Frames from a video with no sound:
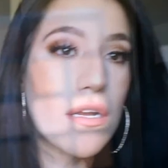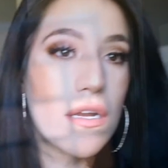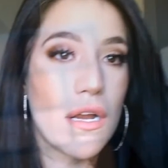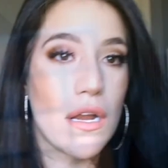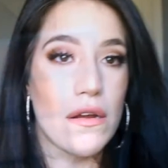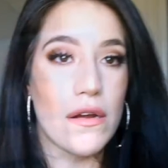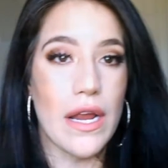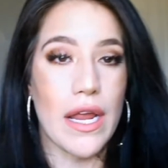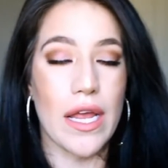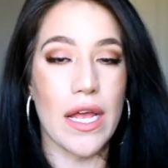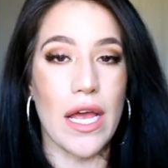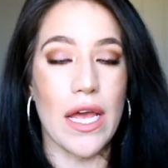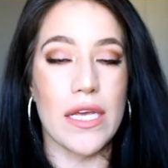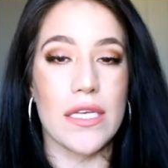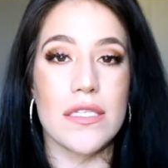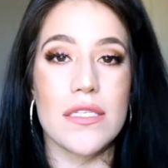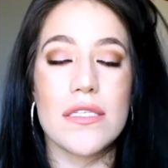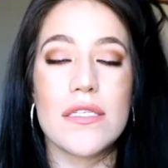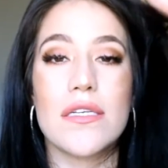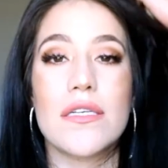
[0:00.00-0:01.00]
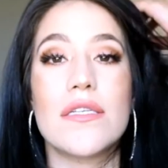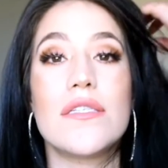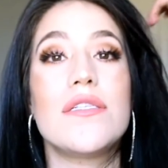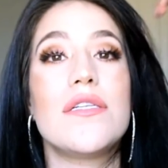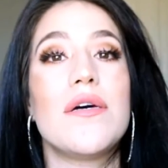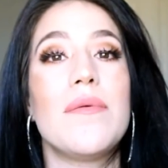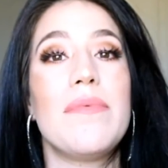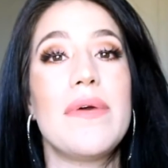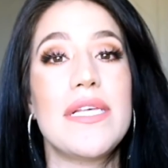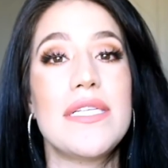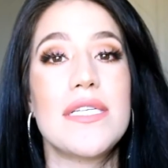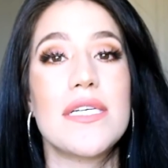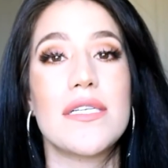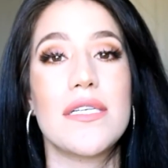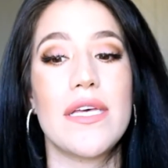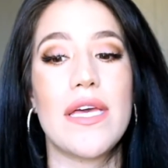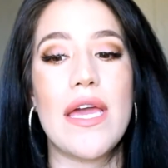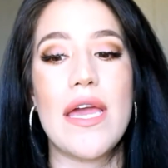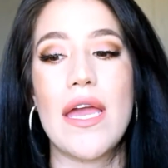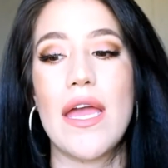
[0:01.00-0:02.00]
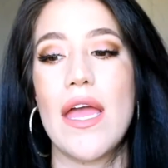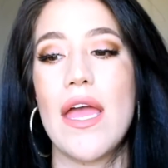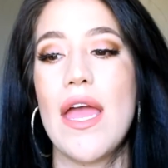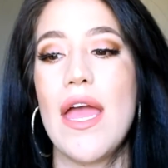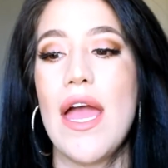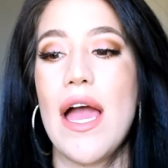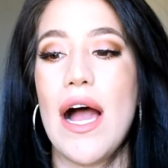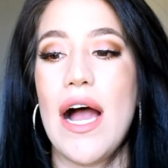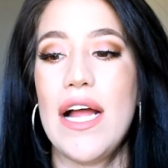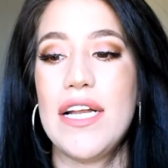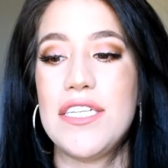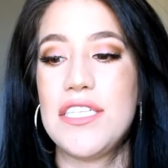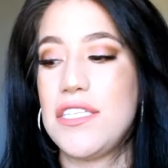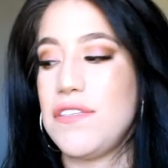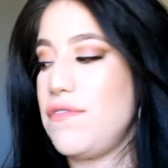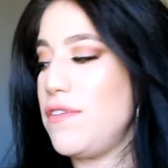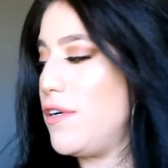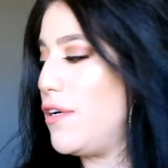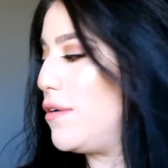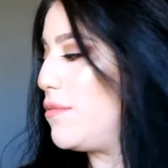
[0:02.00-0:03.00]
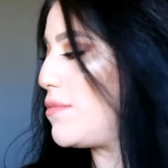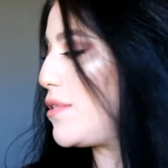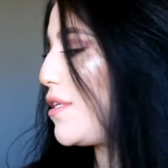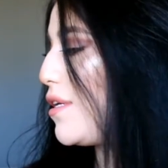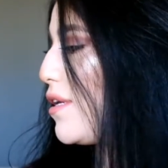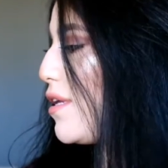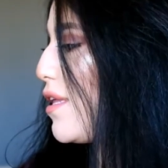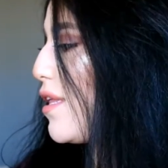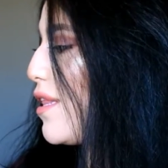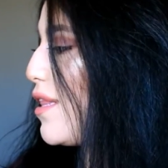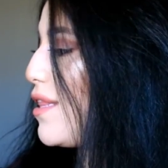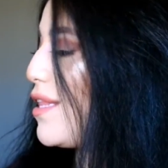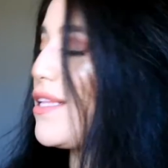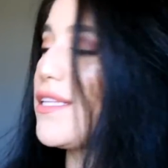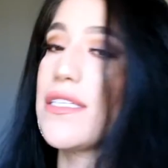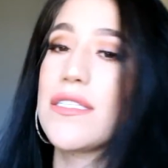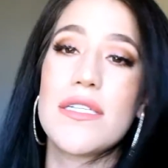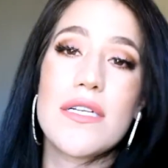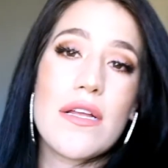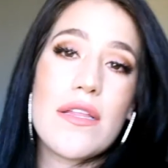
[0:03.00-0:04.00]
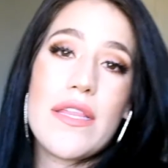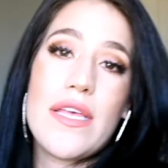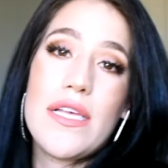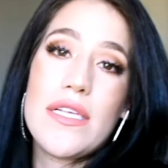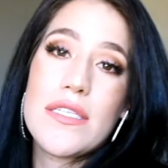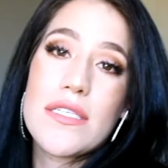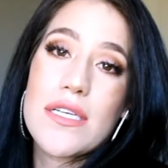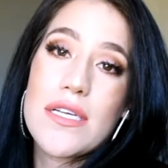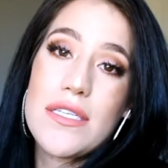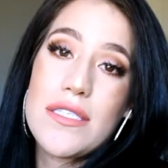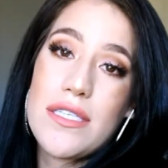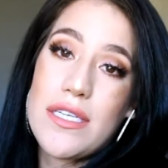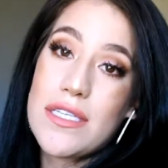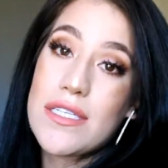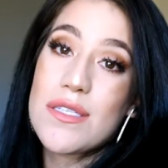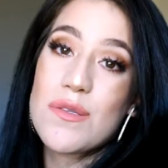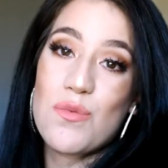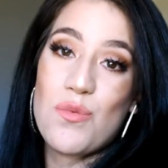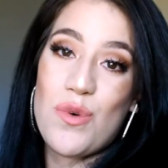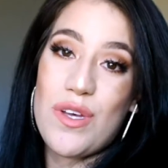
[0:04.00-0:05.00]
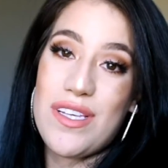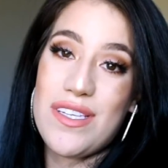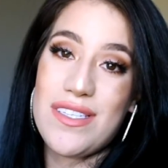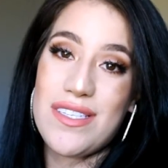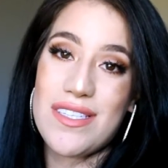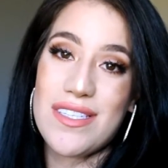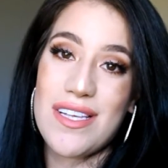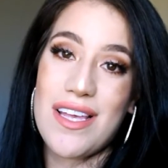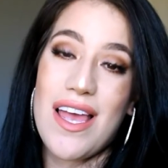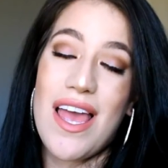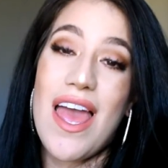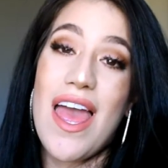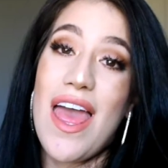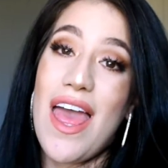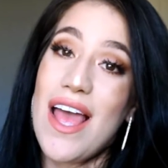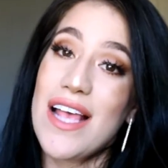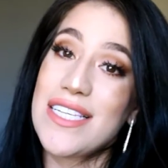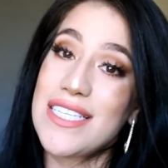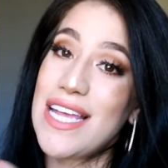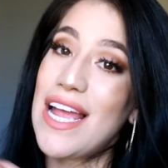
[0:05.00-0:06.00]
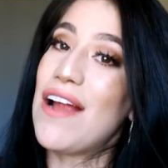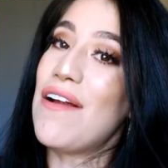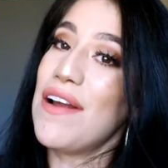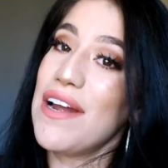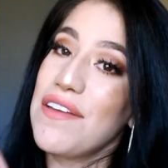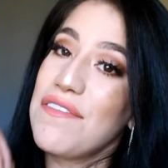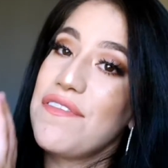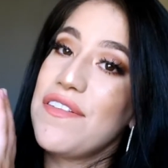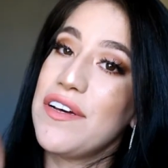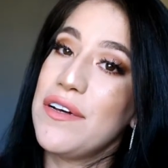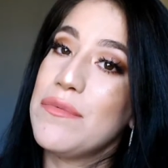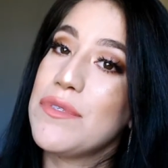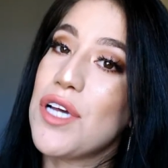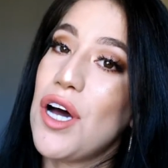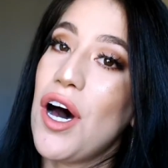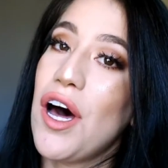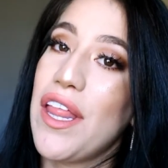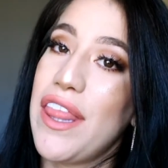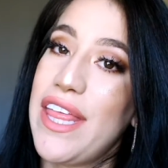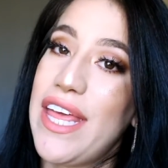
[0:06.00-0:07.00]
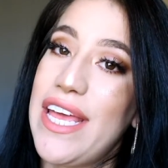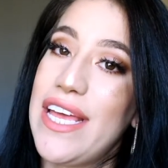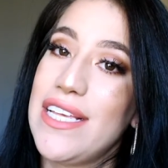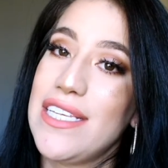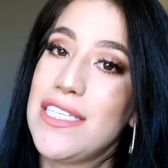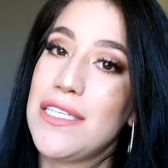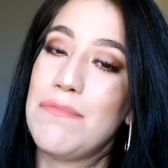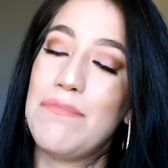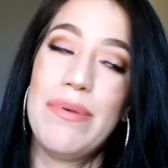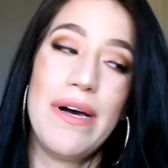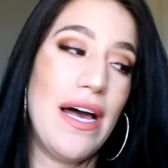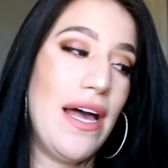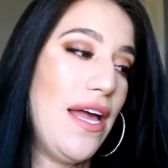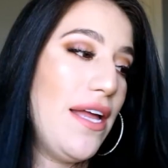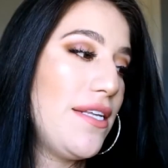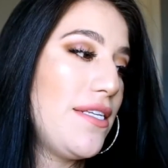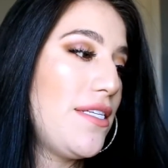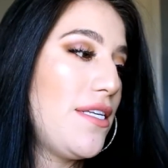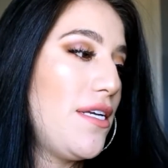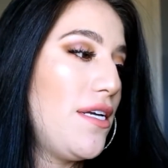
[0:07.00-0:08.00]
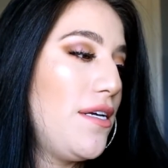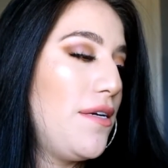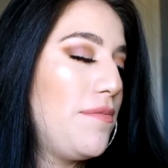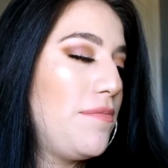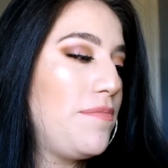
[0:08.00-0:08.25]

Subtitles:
one, guys. So basically, I just filmed, let's clear this because this was, see, I already filmed all this, but